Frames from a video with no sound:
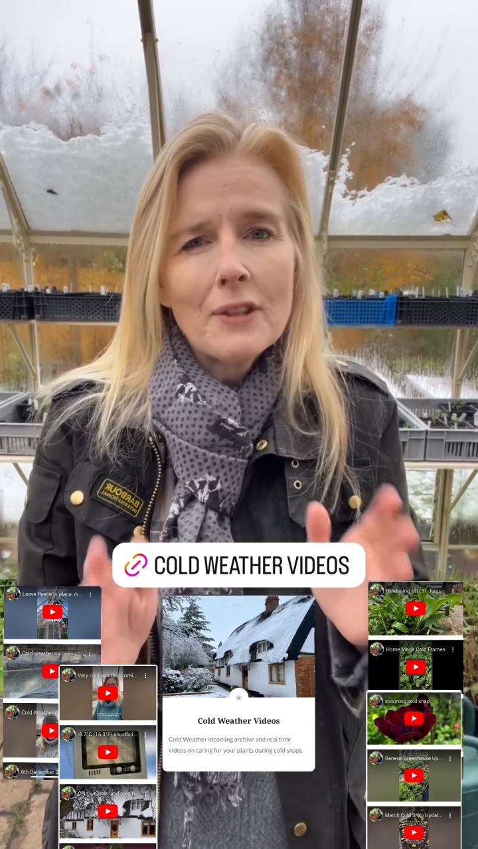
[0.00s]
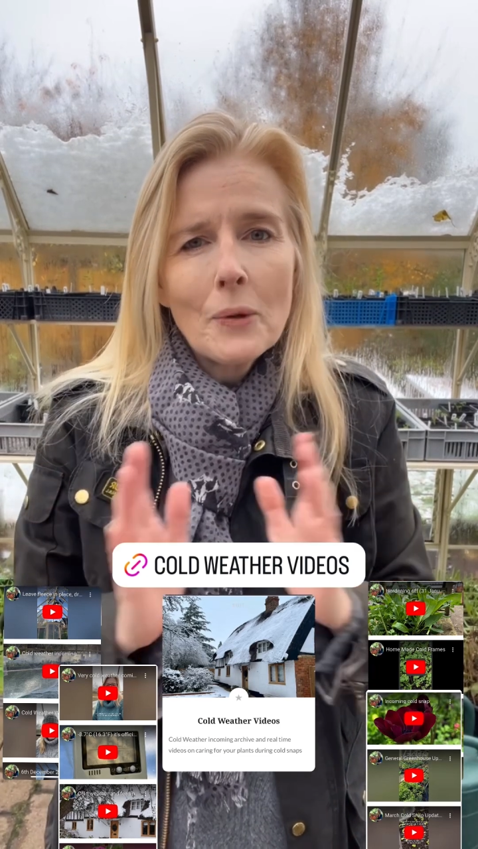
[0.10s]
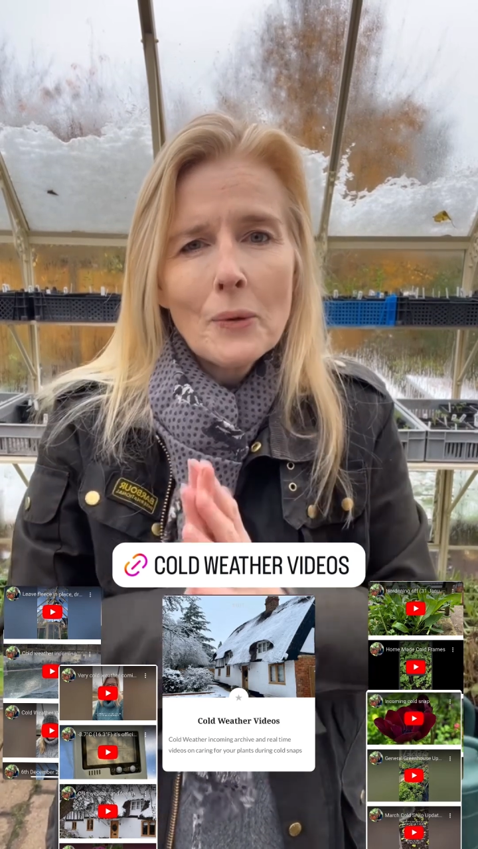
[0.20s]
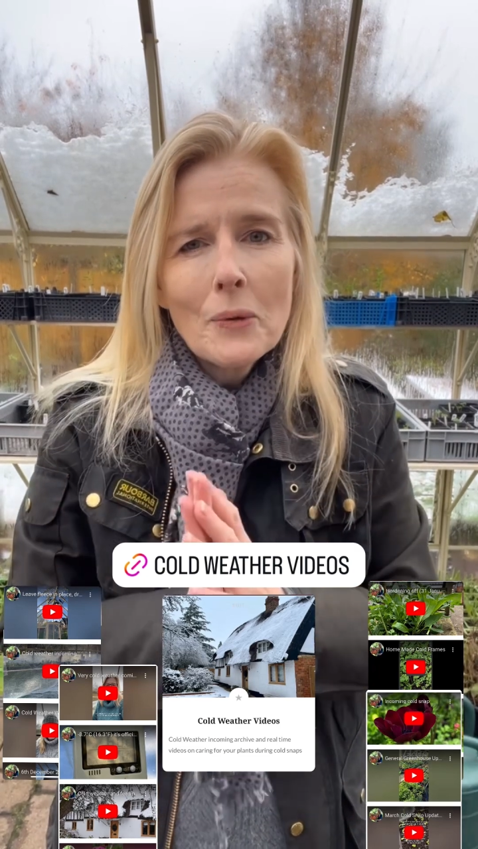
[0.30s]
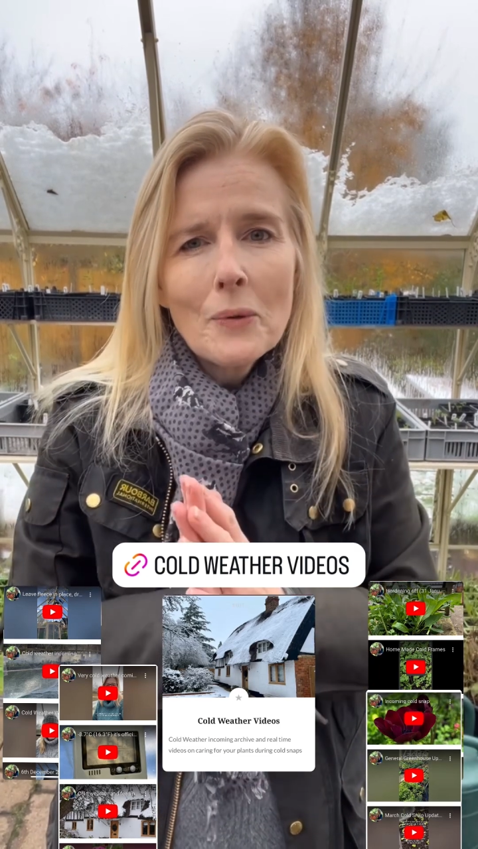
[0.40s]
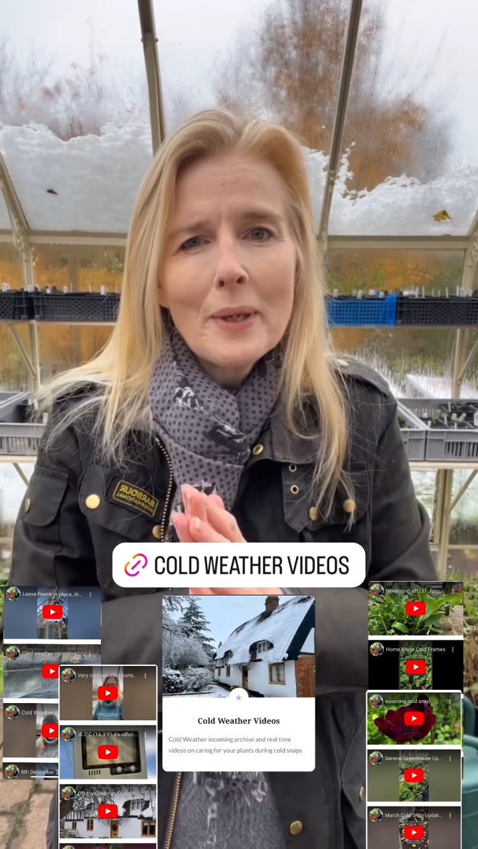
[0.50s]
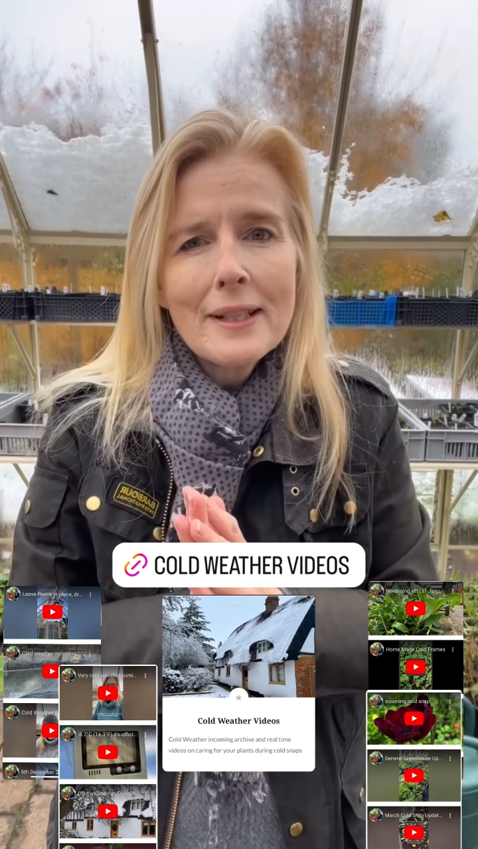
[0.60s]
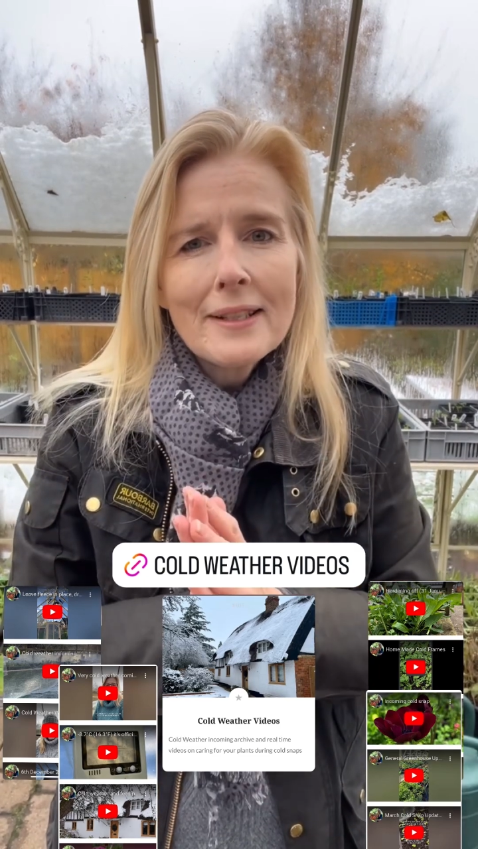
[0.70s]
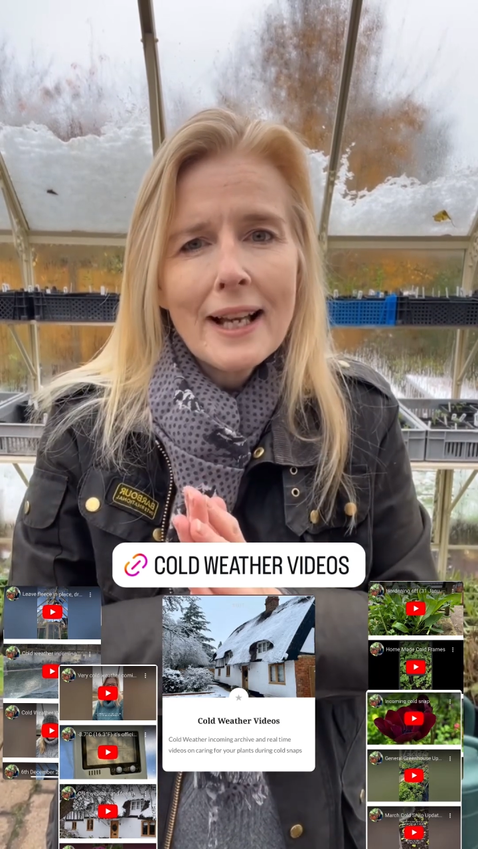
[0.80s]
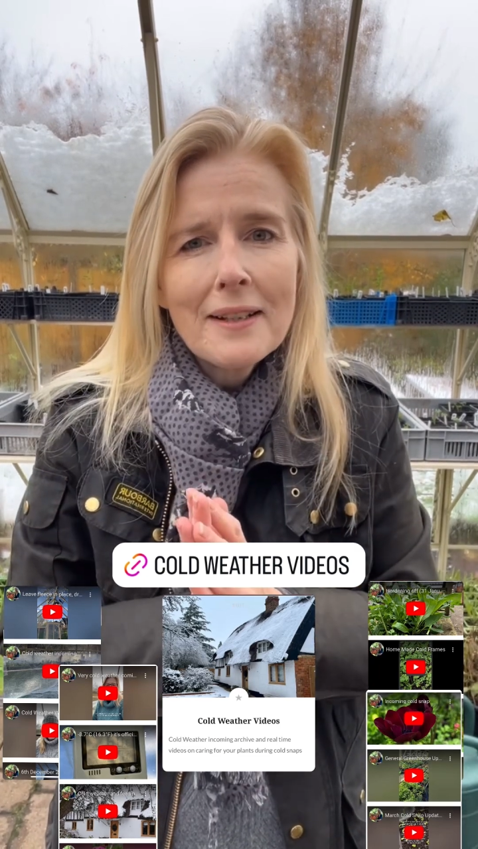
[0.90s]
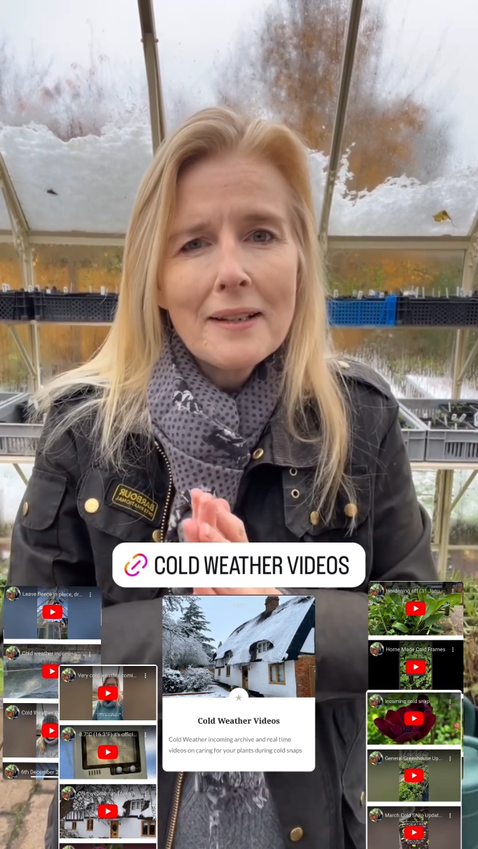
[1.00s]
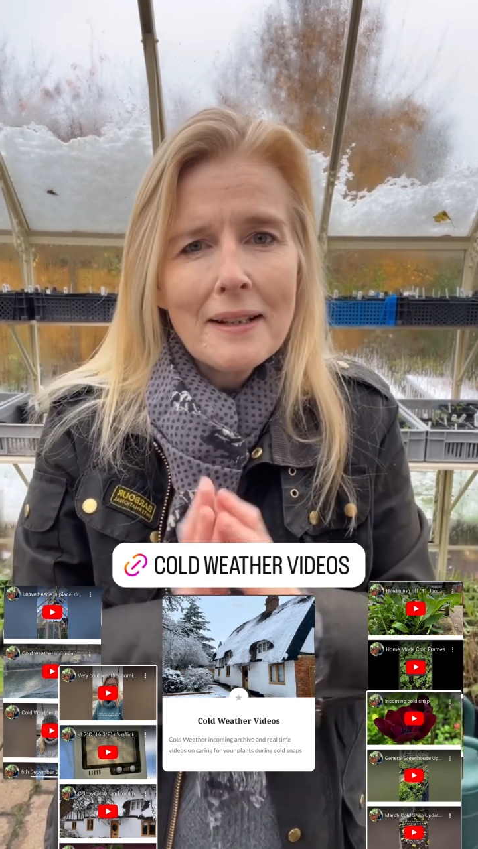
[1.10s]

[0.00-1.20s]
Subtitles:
So all the winter